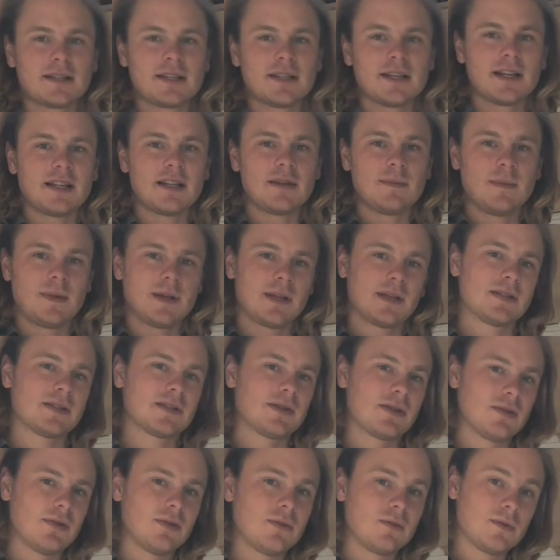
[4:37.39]
that had the
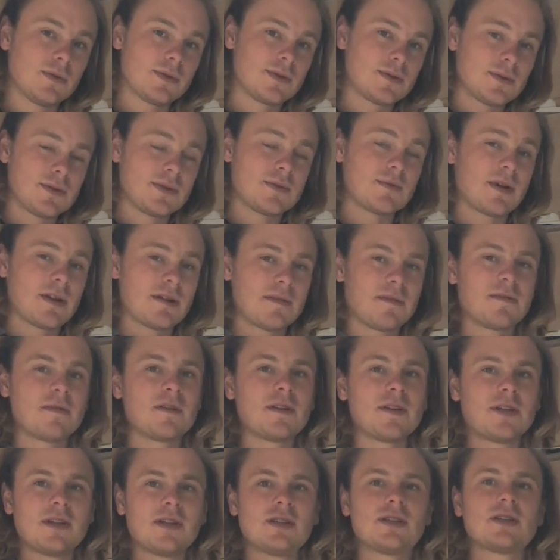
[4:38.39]
biggest load, which was my
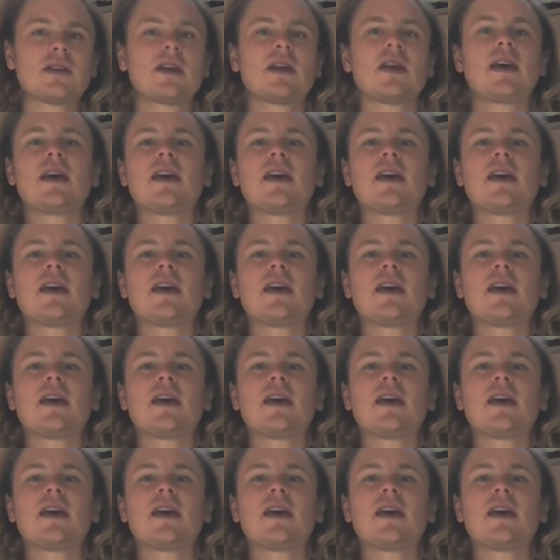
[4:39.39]
fridge,